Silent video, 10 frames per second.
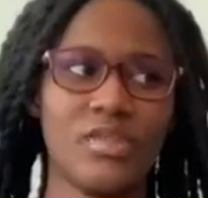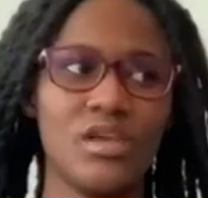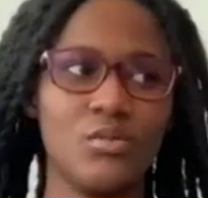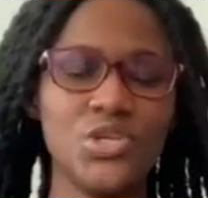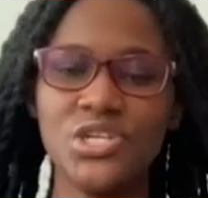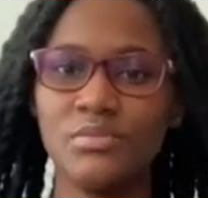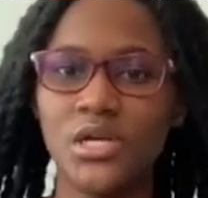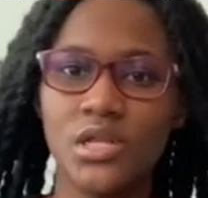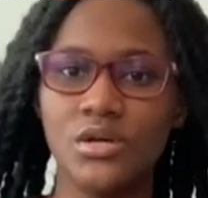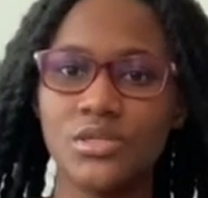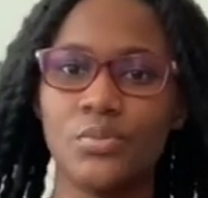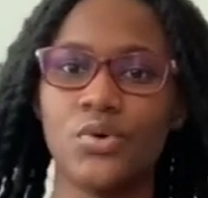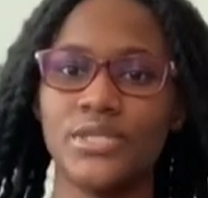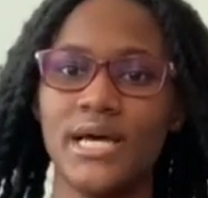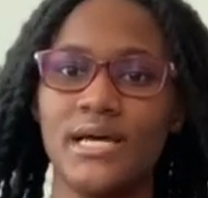We should be allowed to
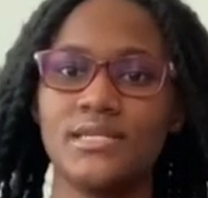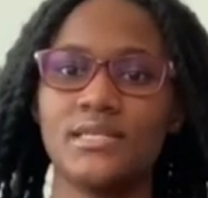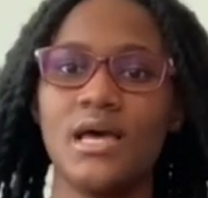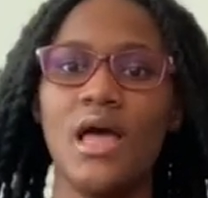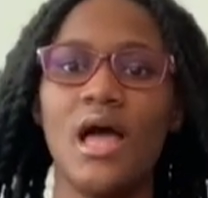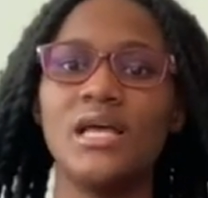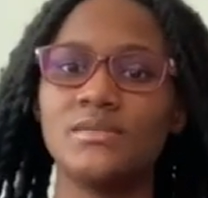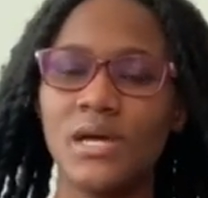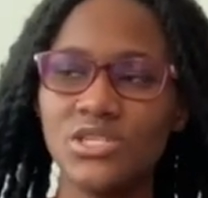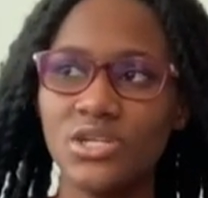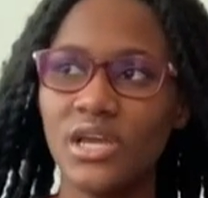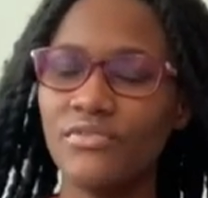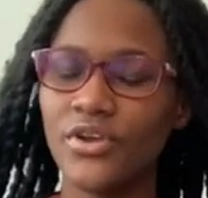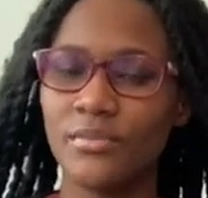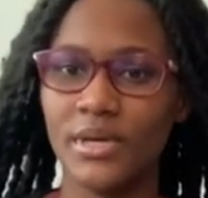protest, especially if
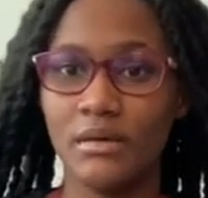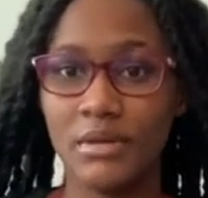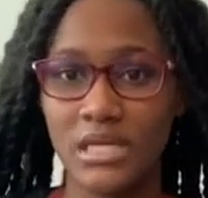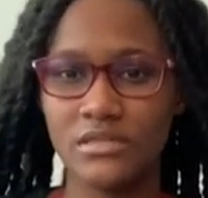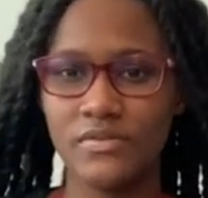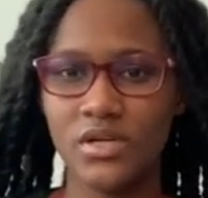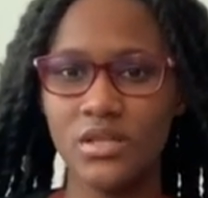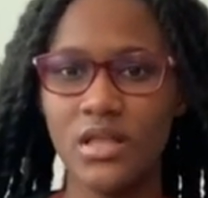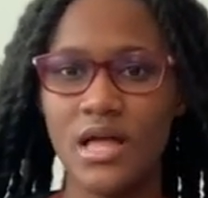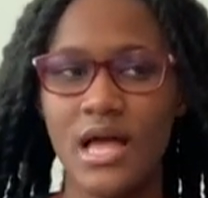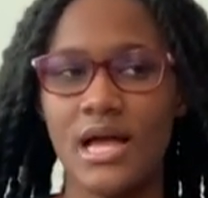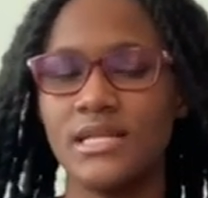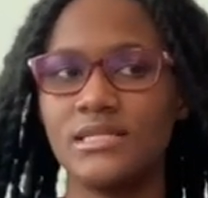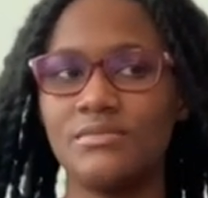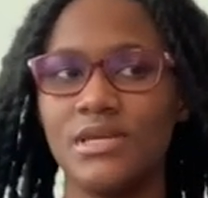you're being peaceful and
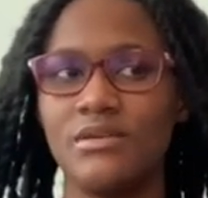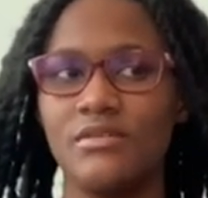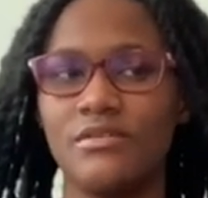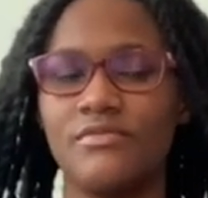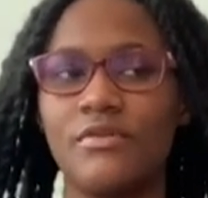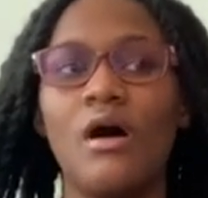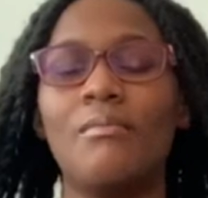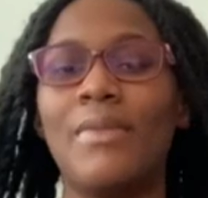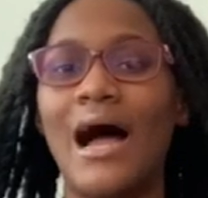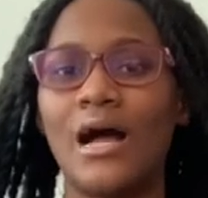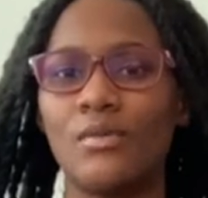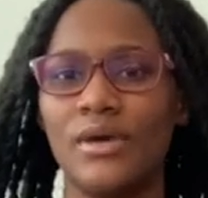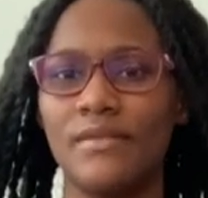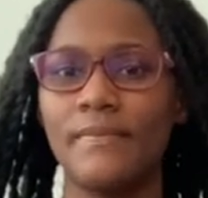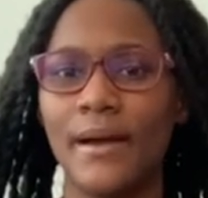to be fought back
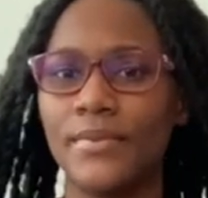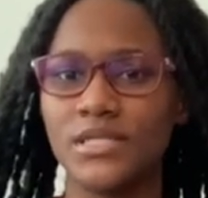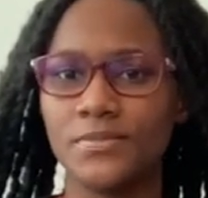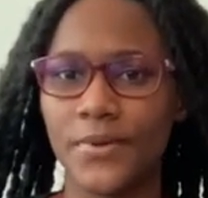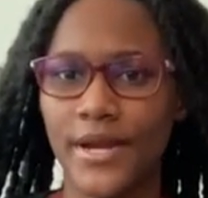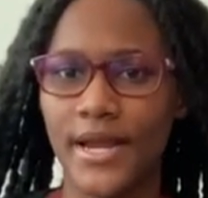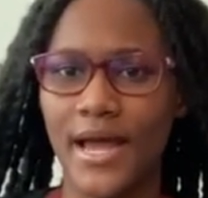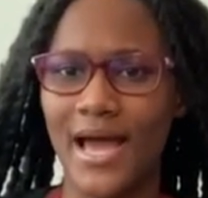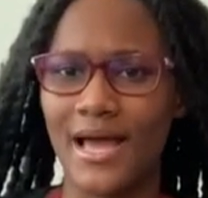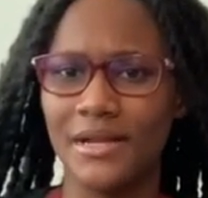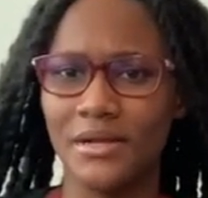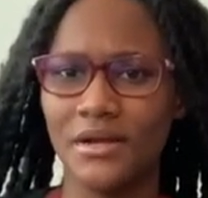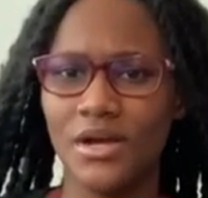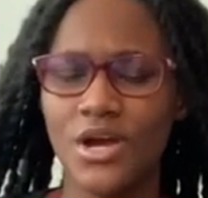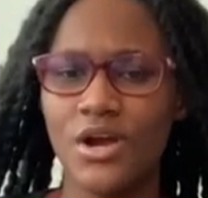with pepper spray and
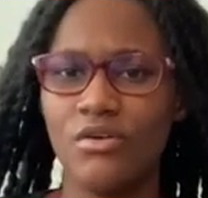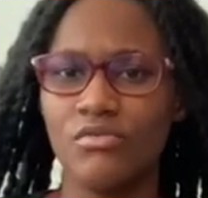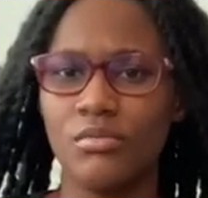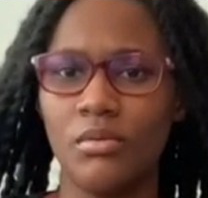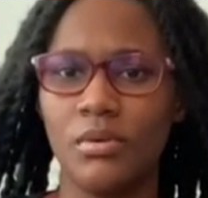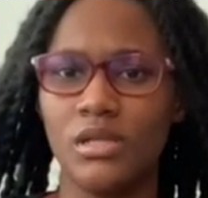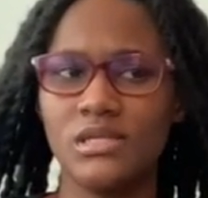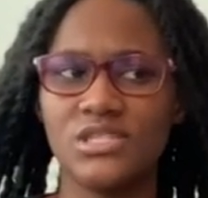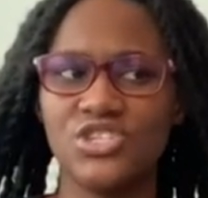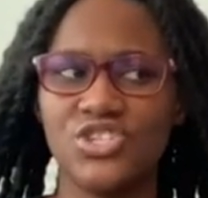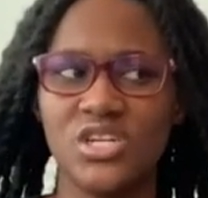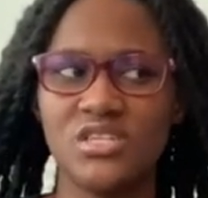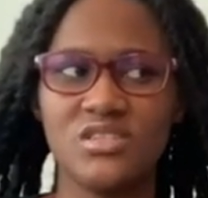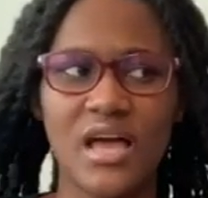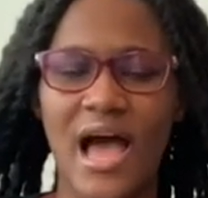rubber bullets is
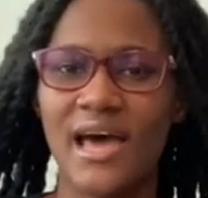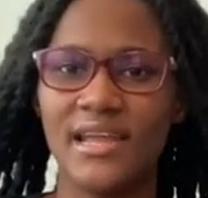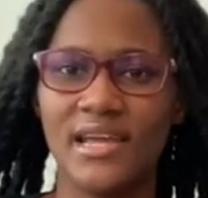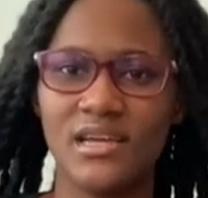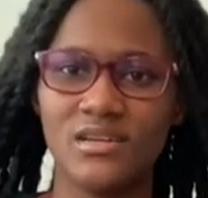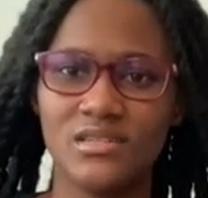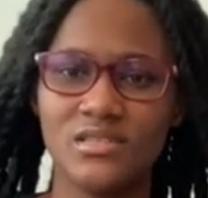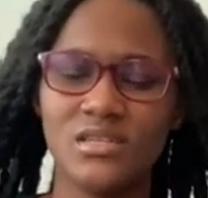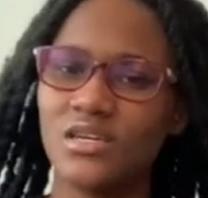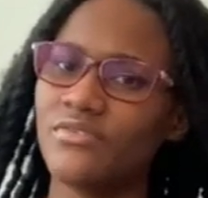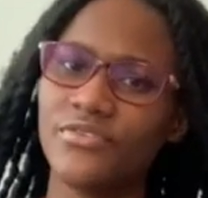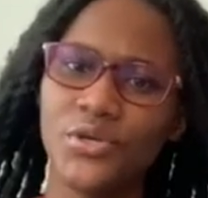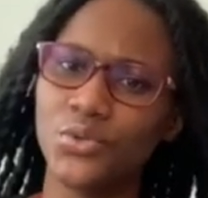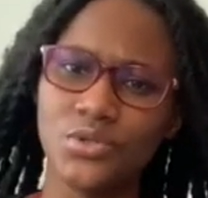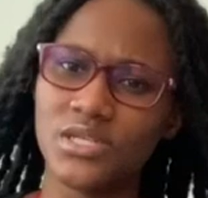just adding
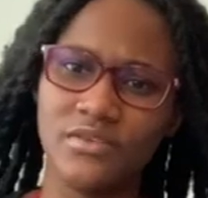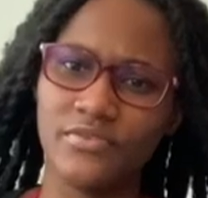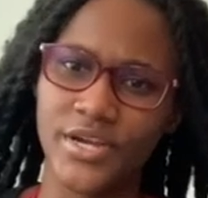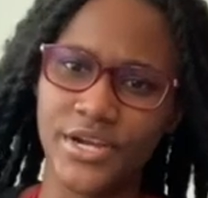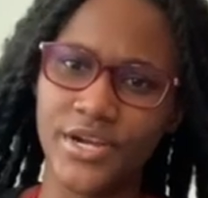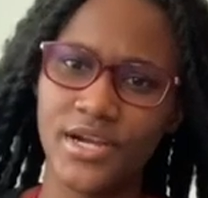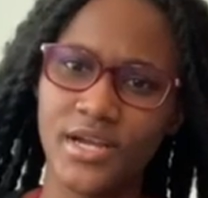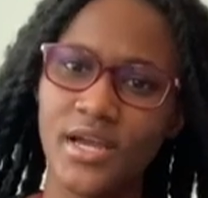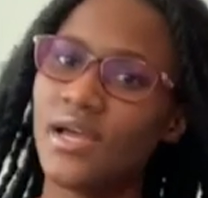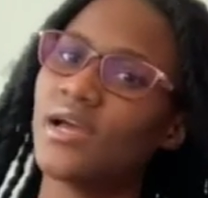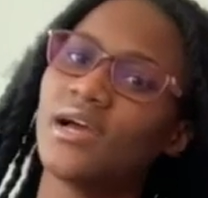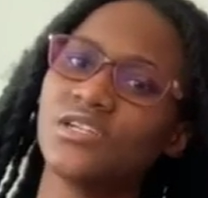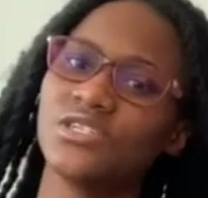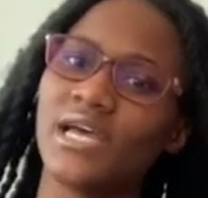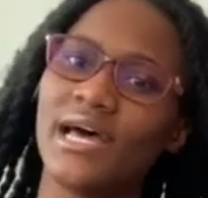fuel to the fire and
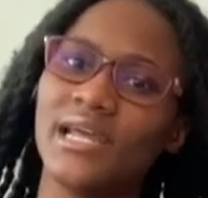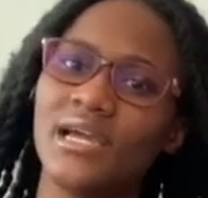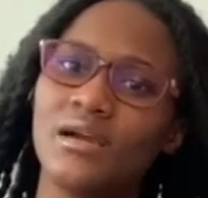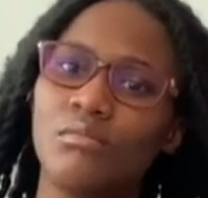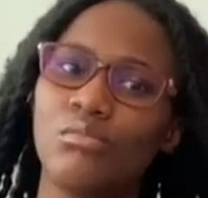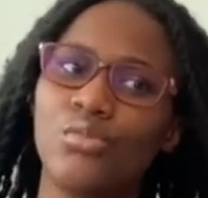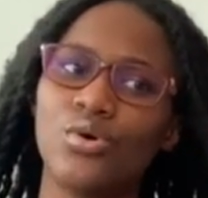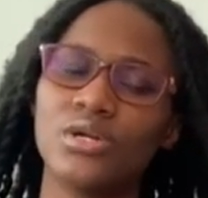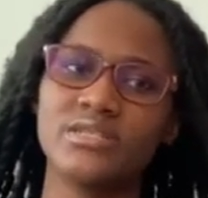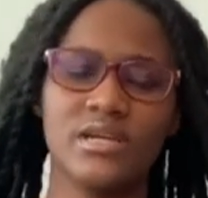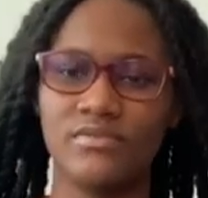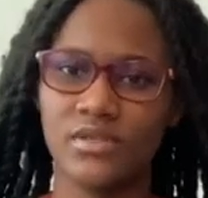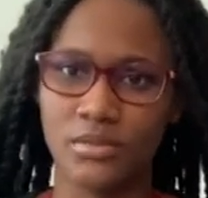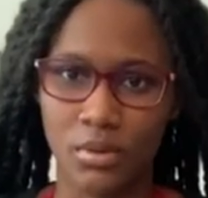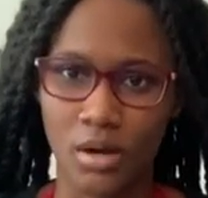just adding more stuff to
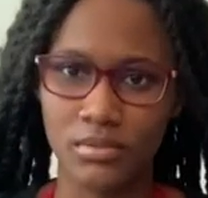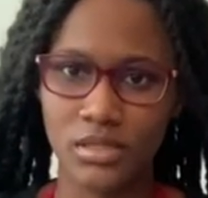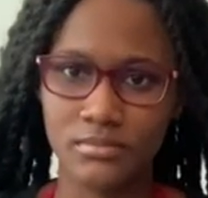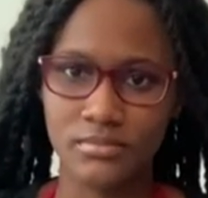the problem.